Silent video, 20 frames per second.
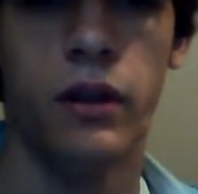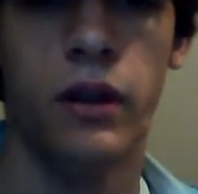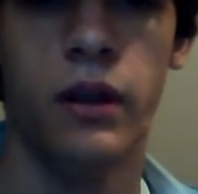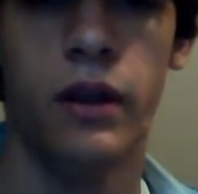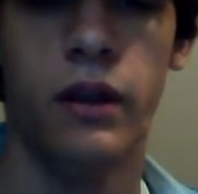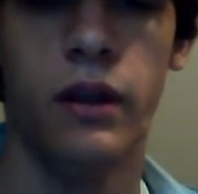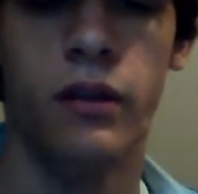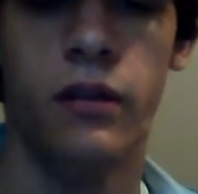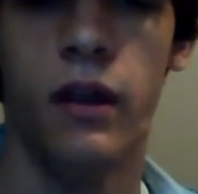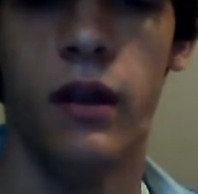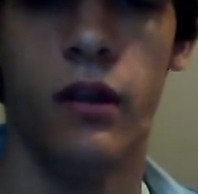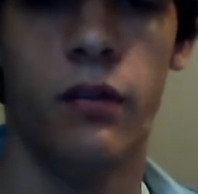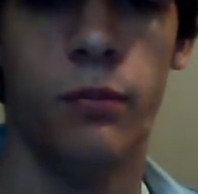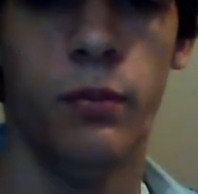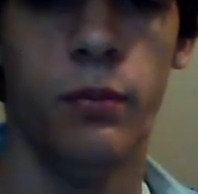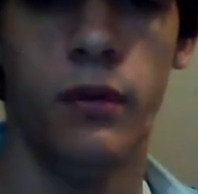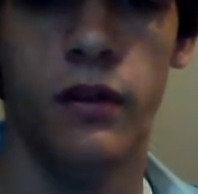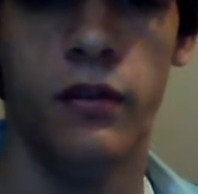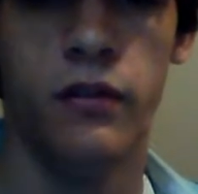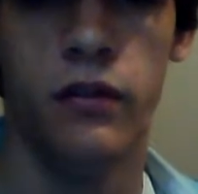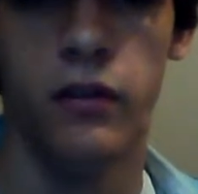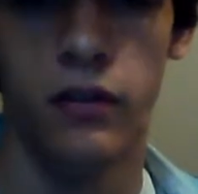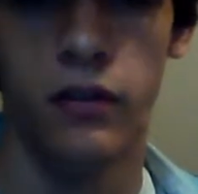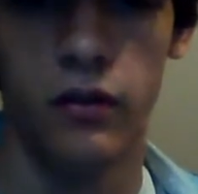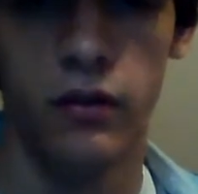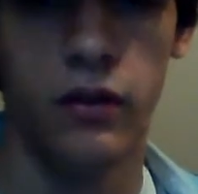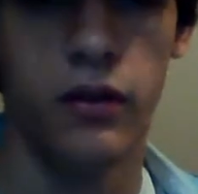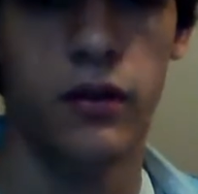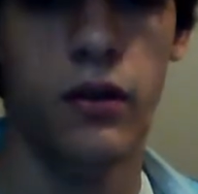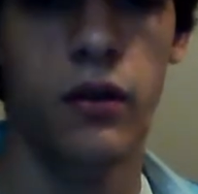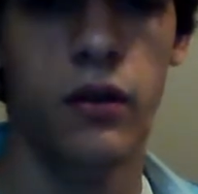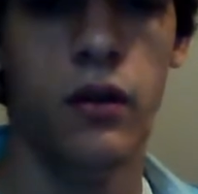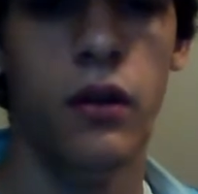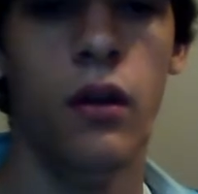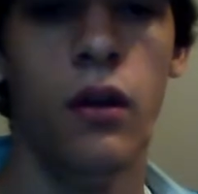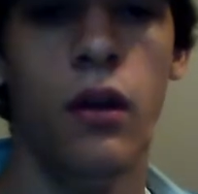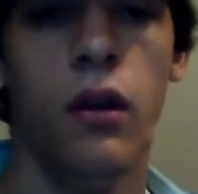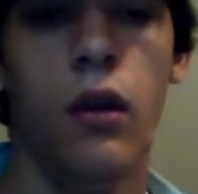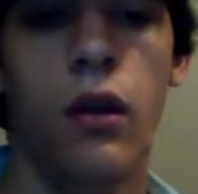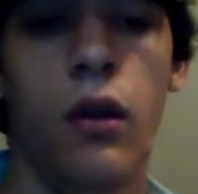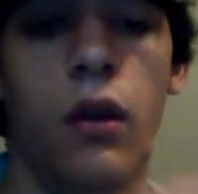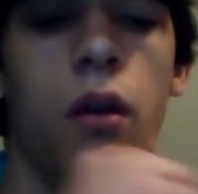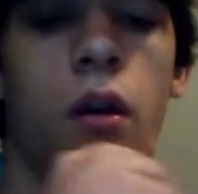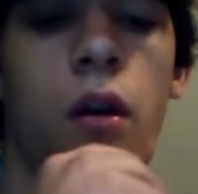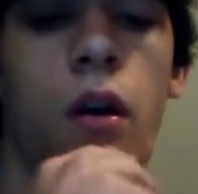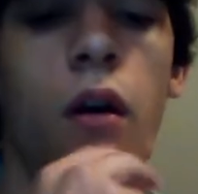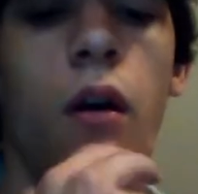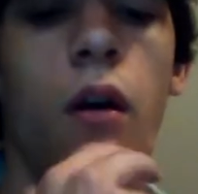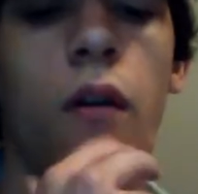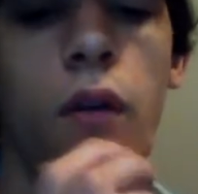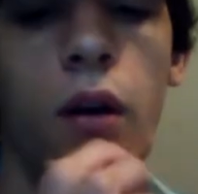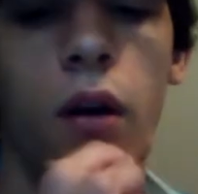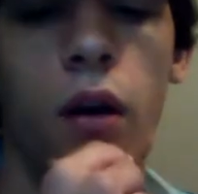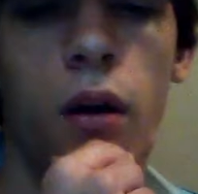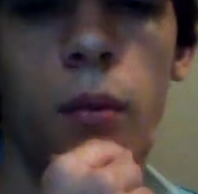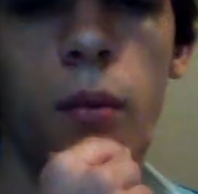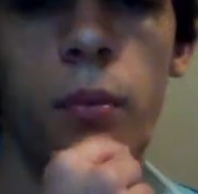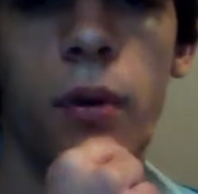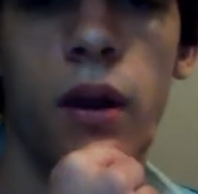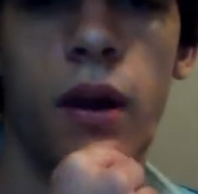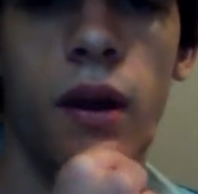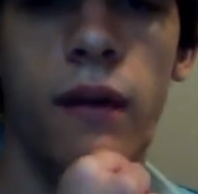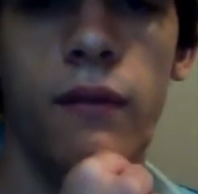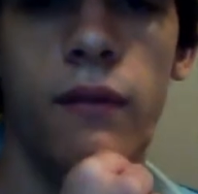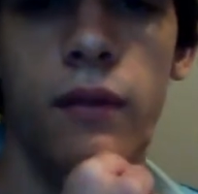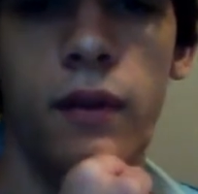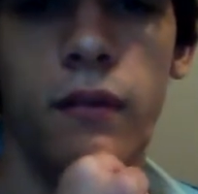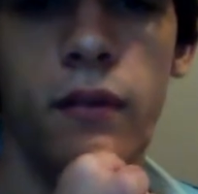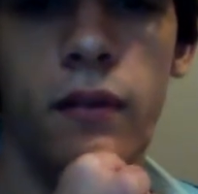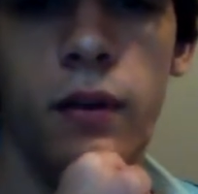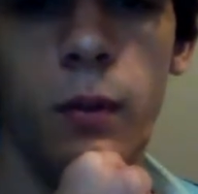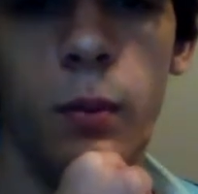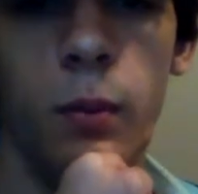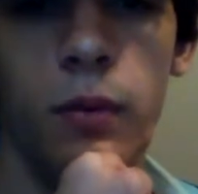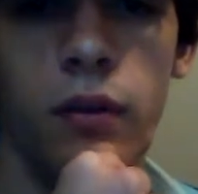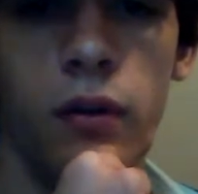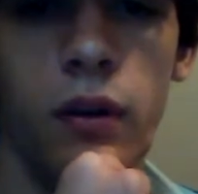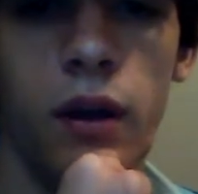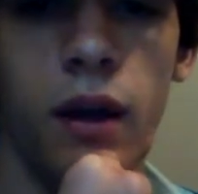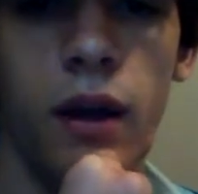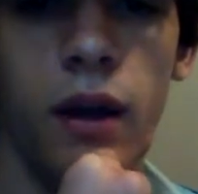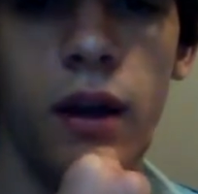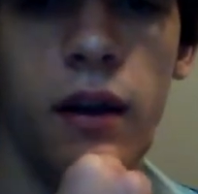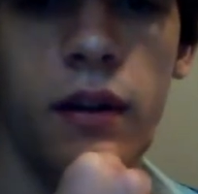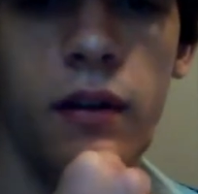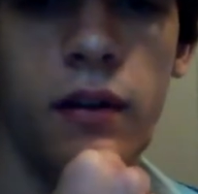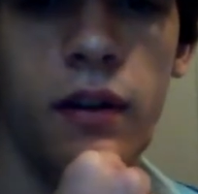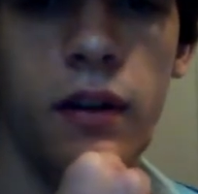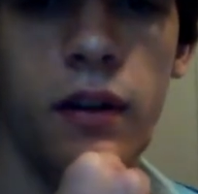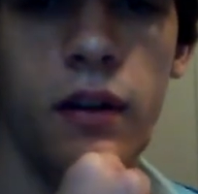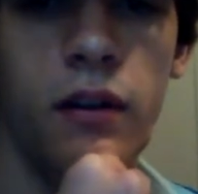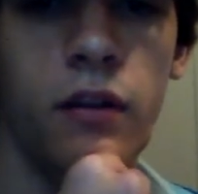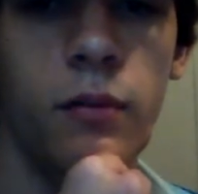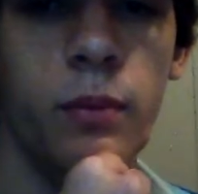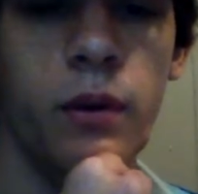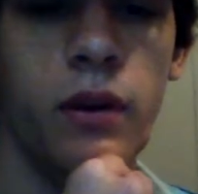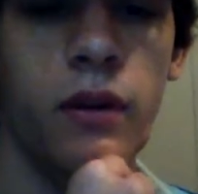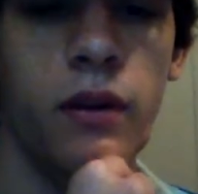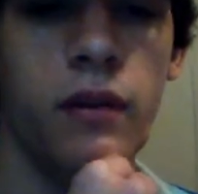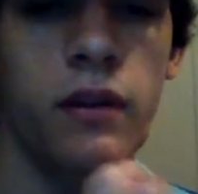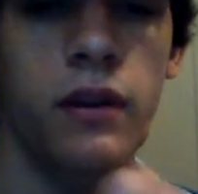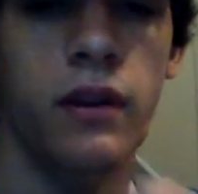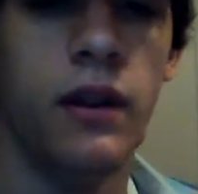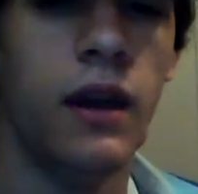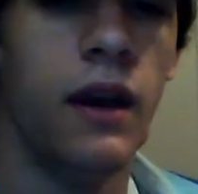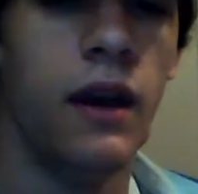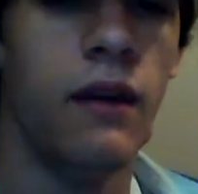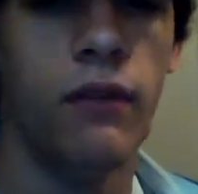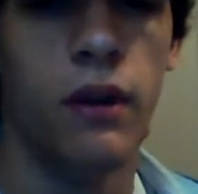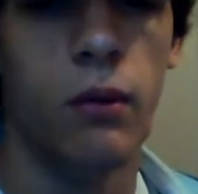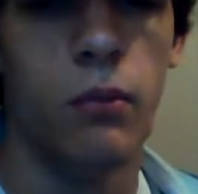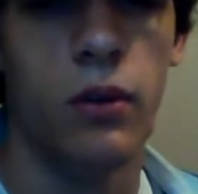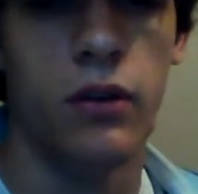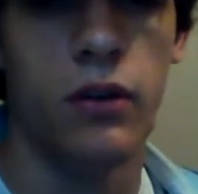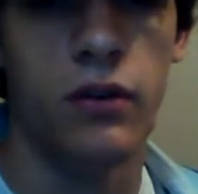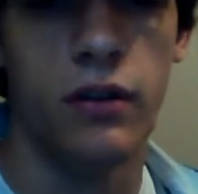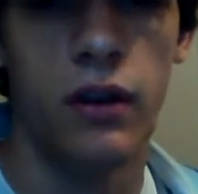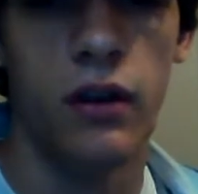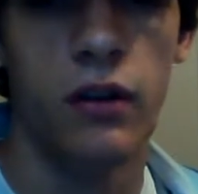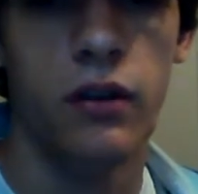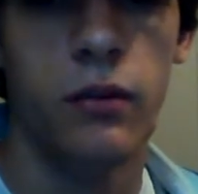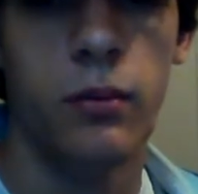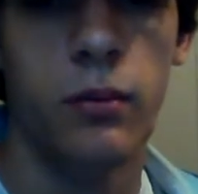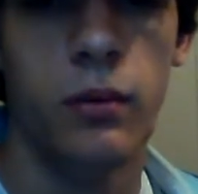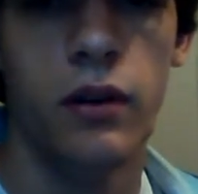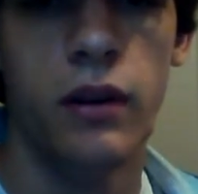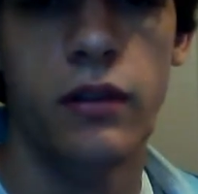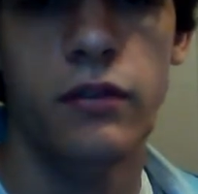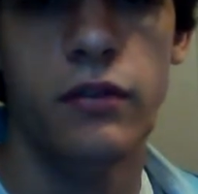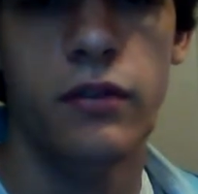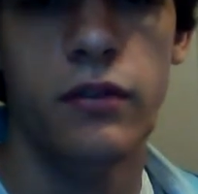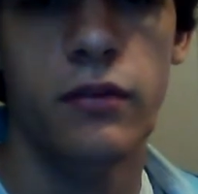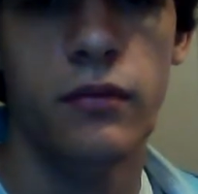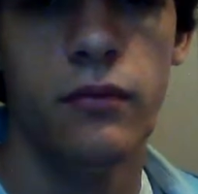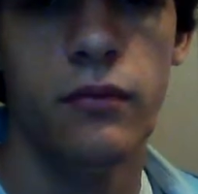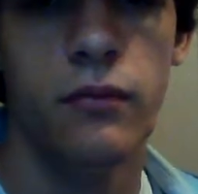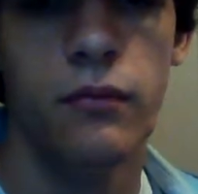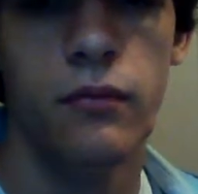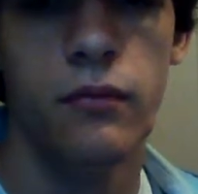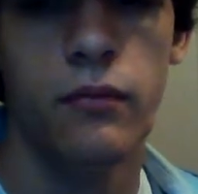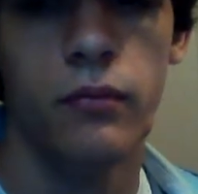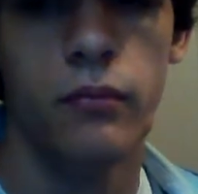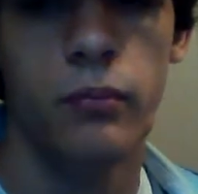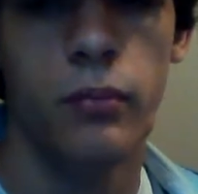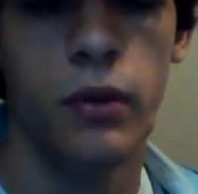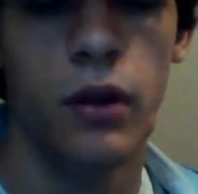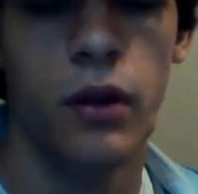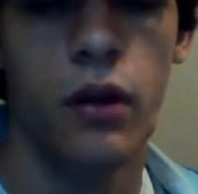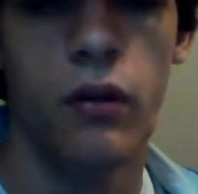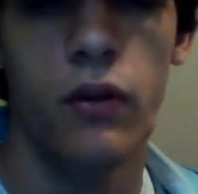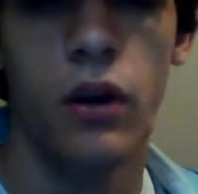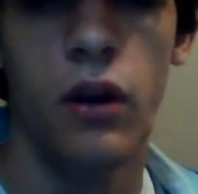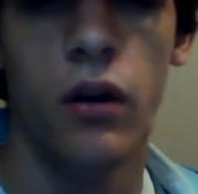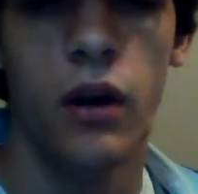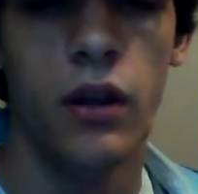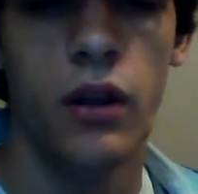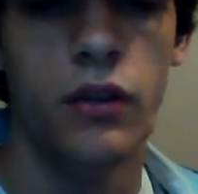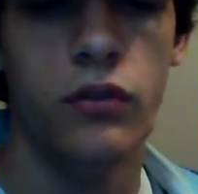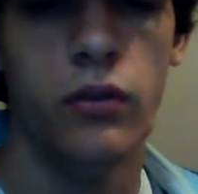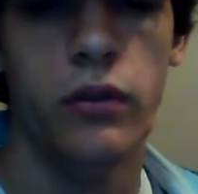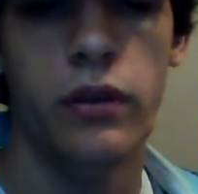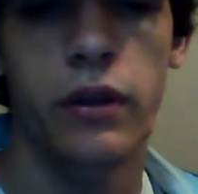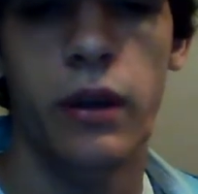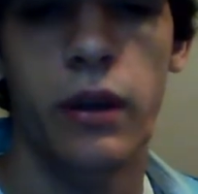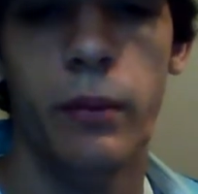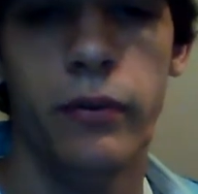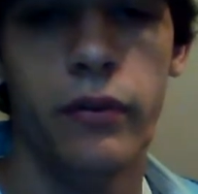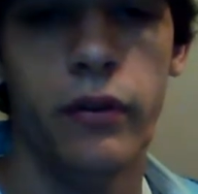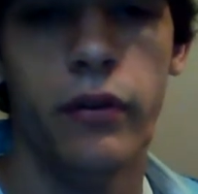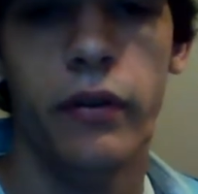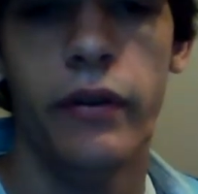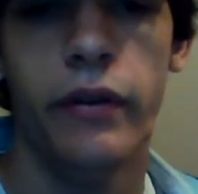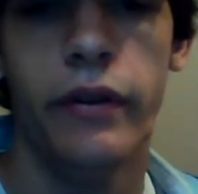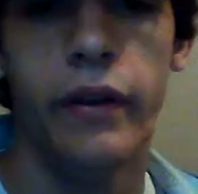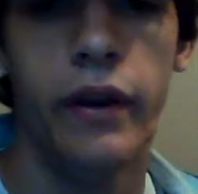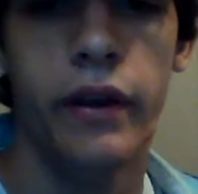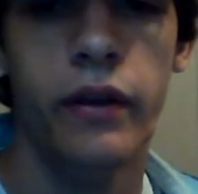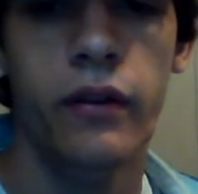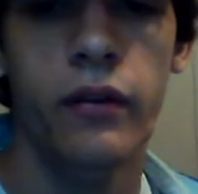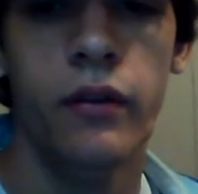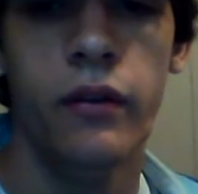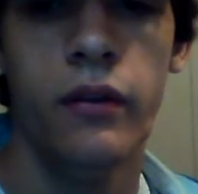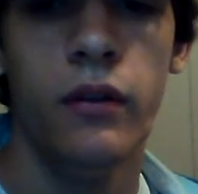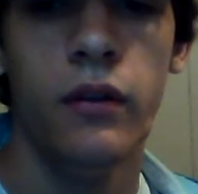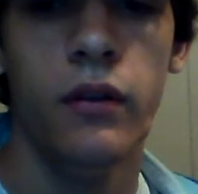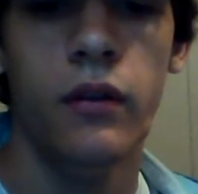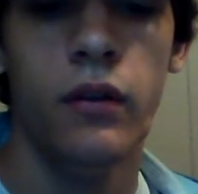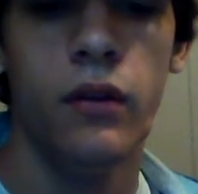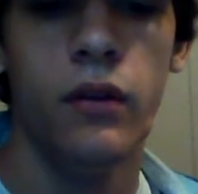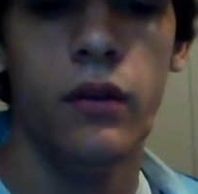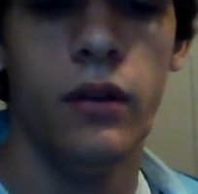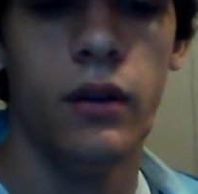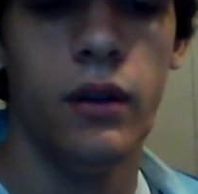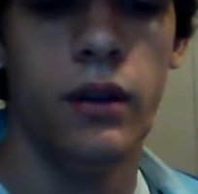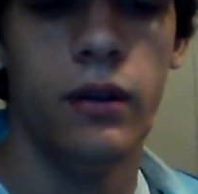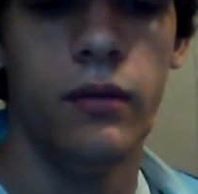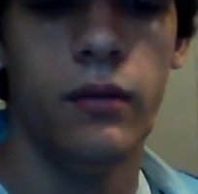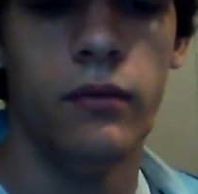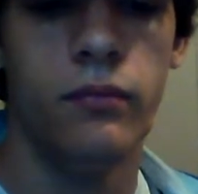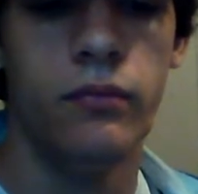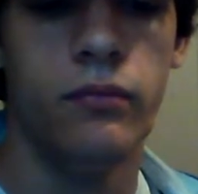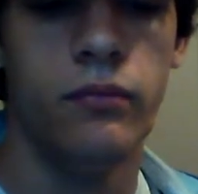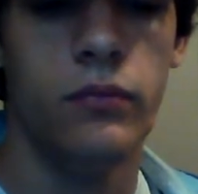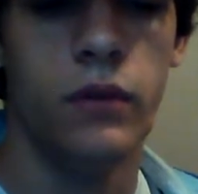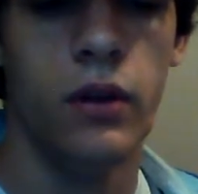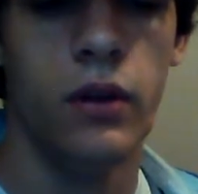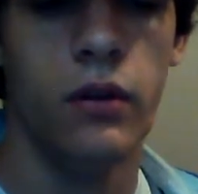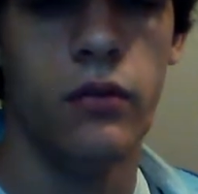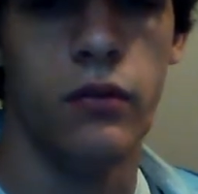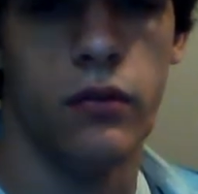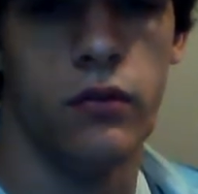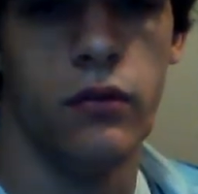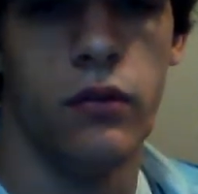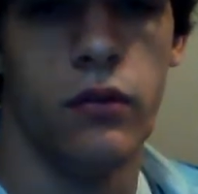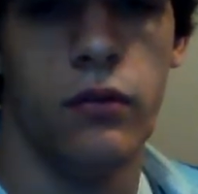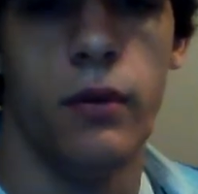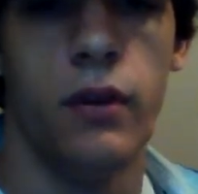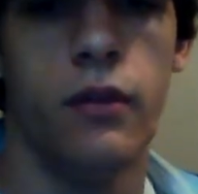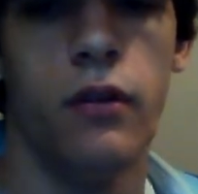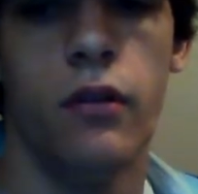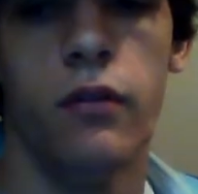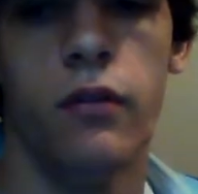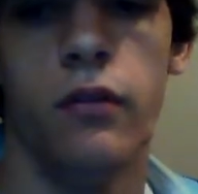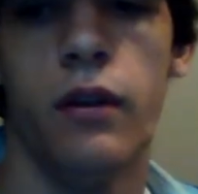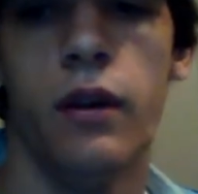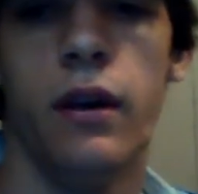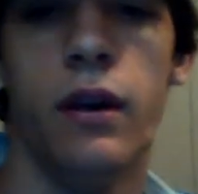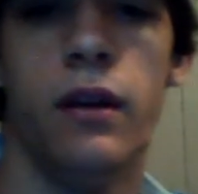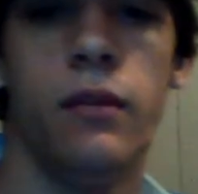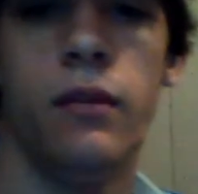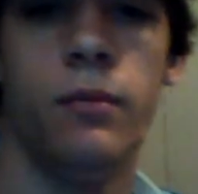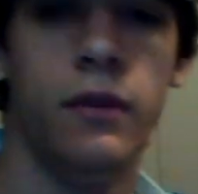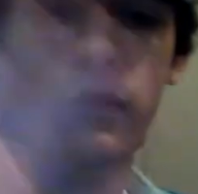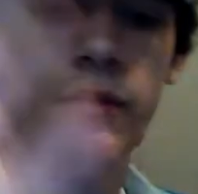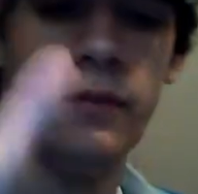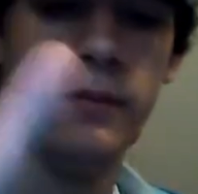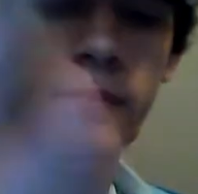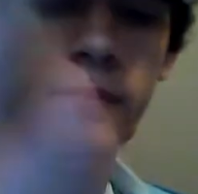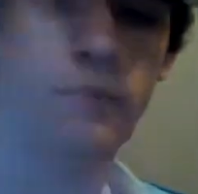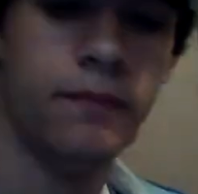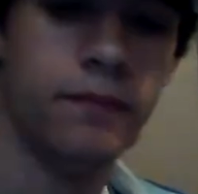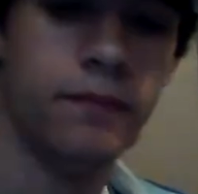exponentially good. Overall, I'll probably have to give this episode an 8 out of 10 just because it didn't have that much character progression. But overall, I enjoyed the episode a lot. And that's just my thoughts on it, guys. Peace.